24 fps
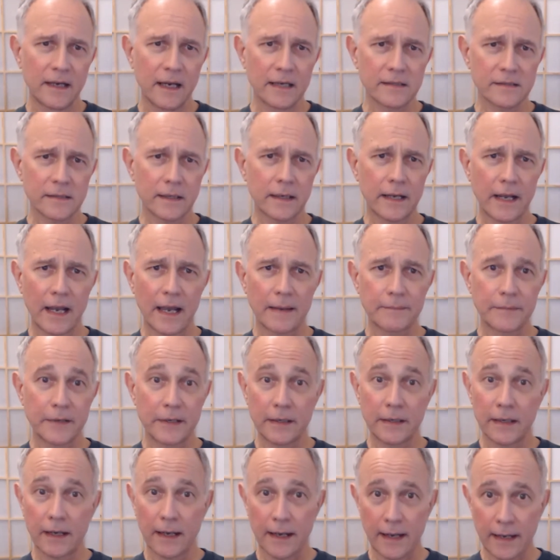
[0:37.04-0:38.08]
As it
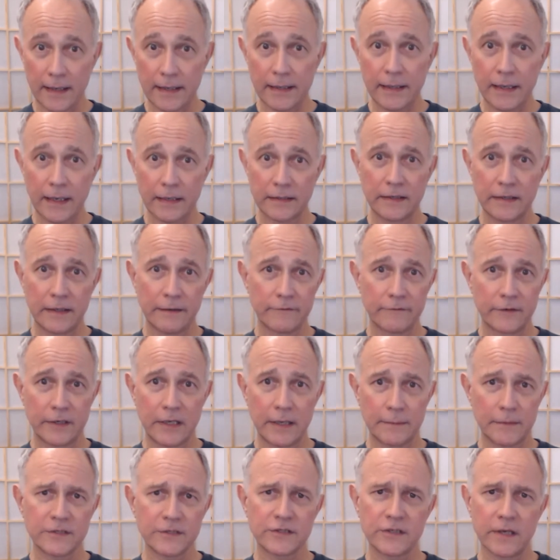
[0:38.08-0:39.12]
happened, I had given
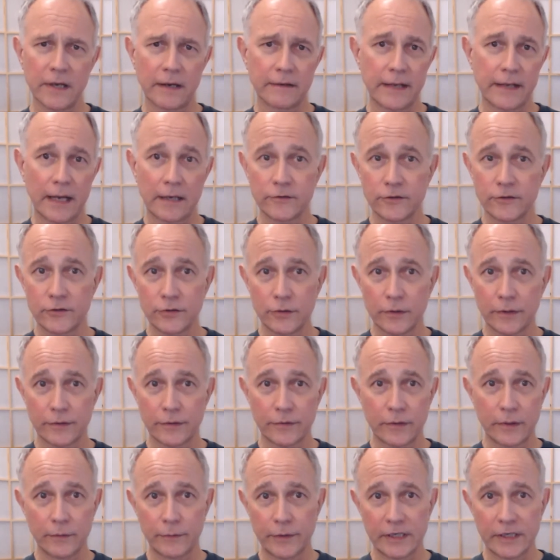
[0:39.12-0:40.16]
him a shout-out 2 or
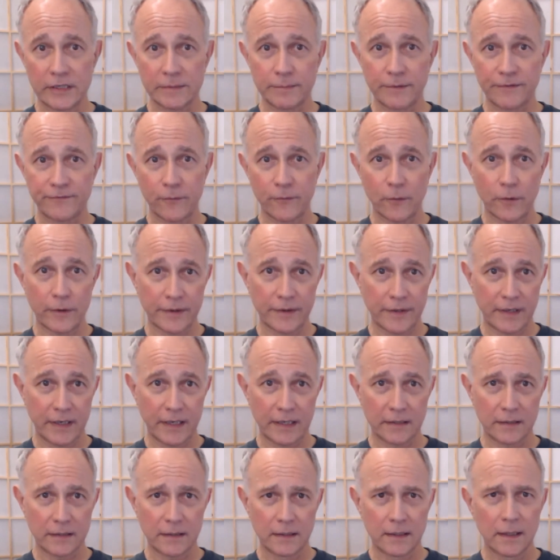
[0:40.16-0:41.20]
3 weeks before
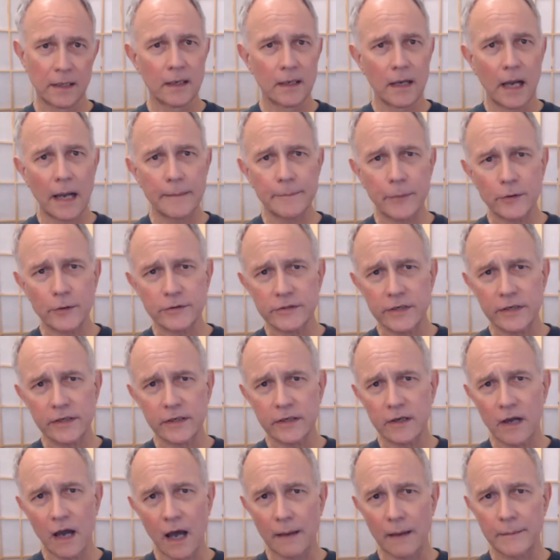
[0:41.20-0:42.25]
then. I posted
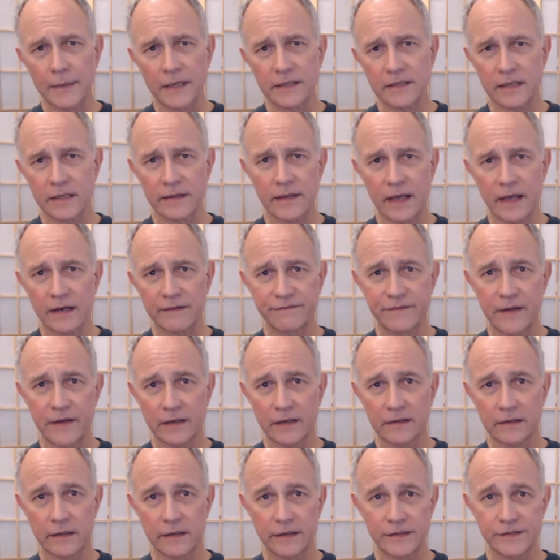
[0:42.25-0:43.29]
a comment to that
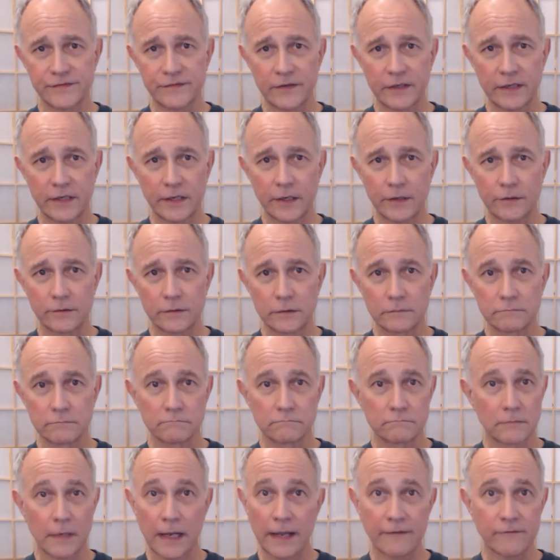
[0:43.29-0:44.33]
effect on his video.
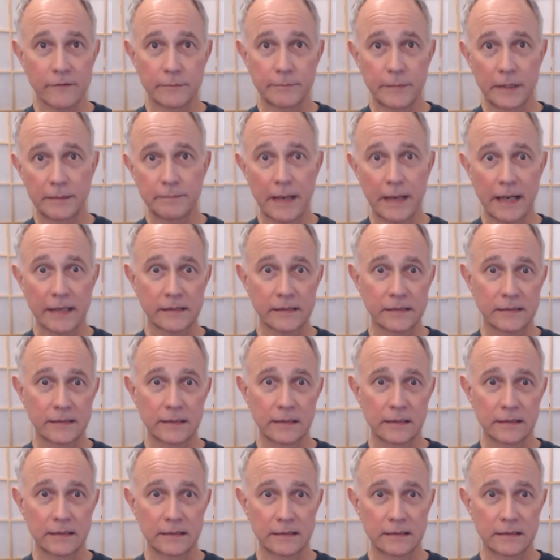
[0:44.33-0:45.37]
I haven't been back
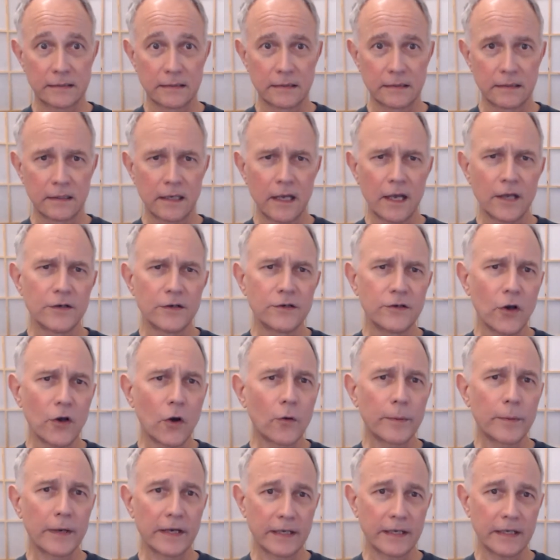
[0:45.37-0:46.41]
since.
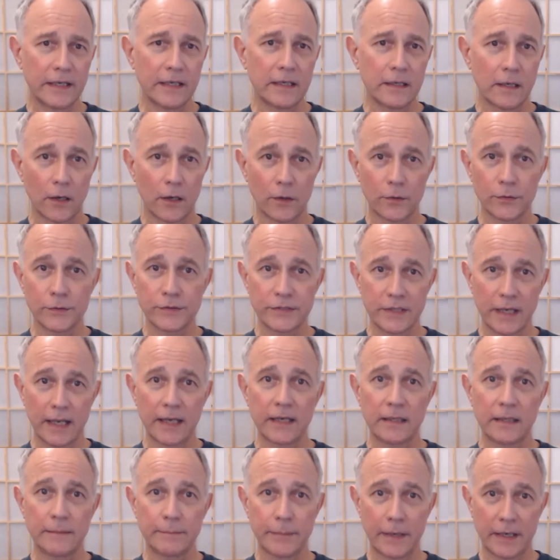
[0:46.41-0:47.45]
Nobody owes
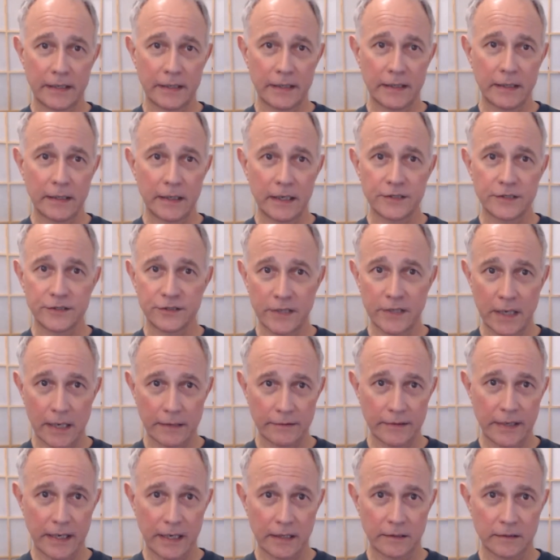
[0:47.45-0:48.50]
anybody a
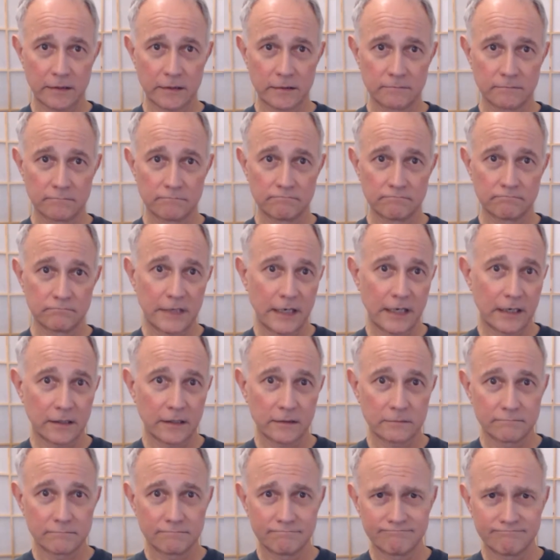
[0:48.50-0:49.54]
shout-out.
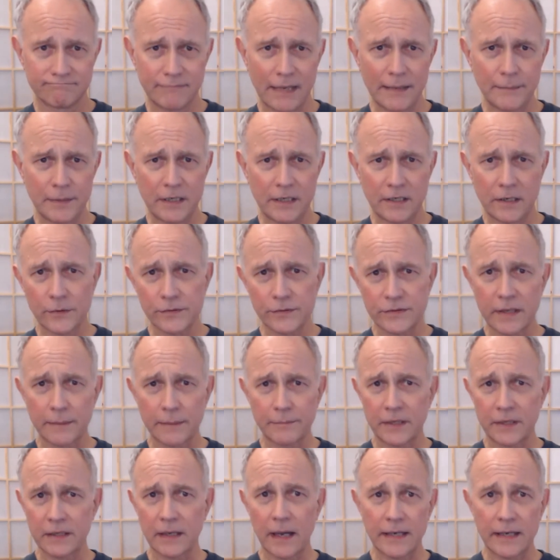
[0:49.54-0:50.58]
Now, maybe he knows
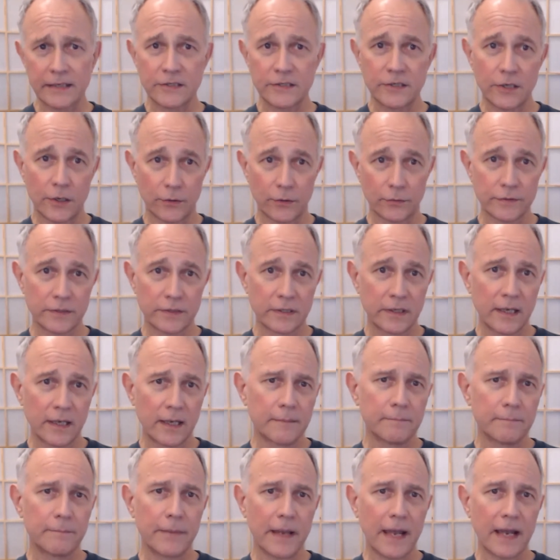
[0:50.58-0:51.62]
something I don't.
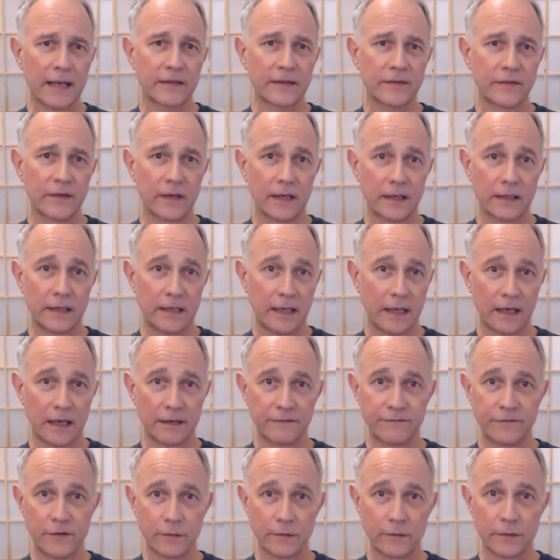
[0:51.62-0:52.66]
Back then, he
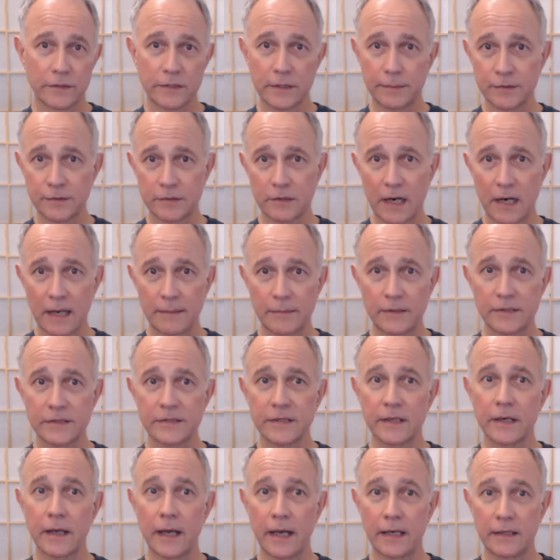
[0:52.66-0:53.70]
had fewer subscribers
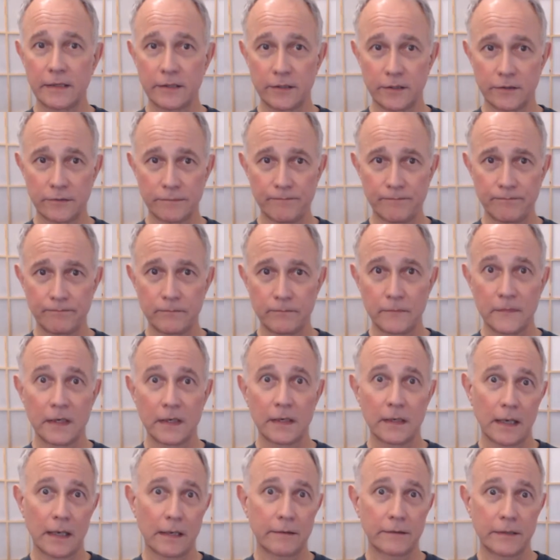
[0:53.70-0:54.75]
than I do.
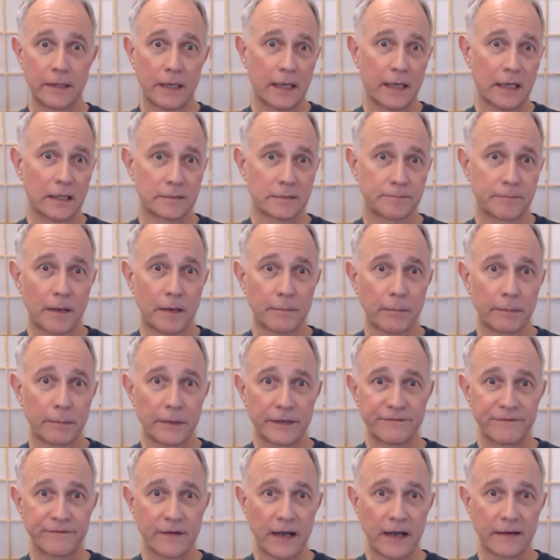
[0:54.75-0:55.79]
Now he has
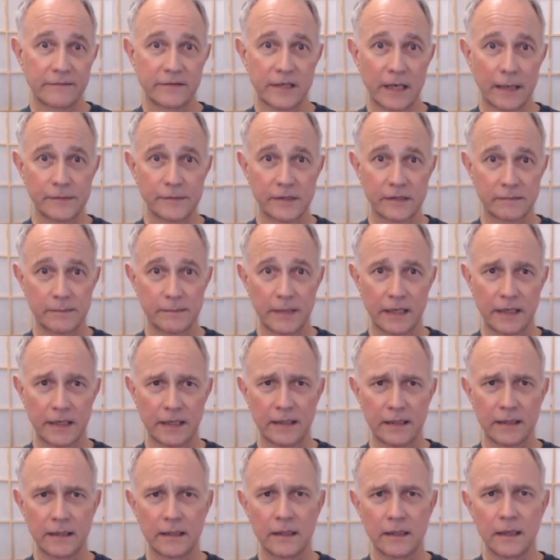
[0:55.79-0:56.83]
probably 5 times as
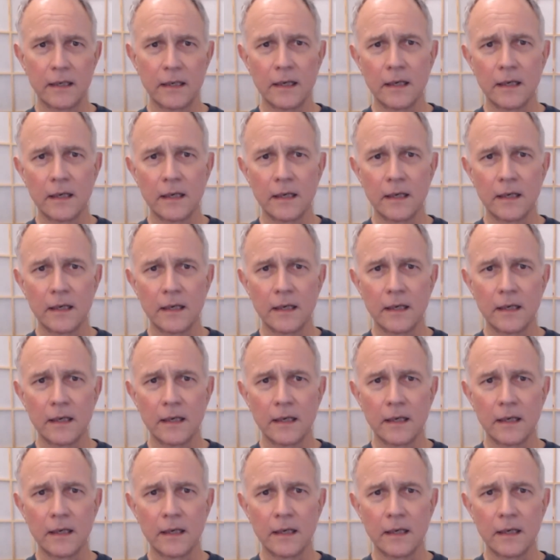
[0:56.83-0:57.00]
many.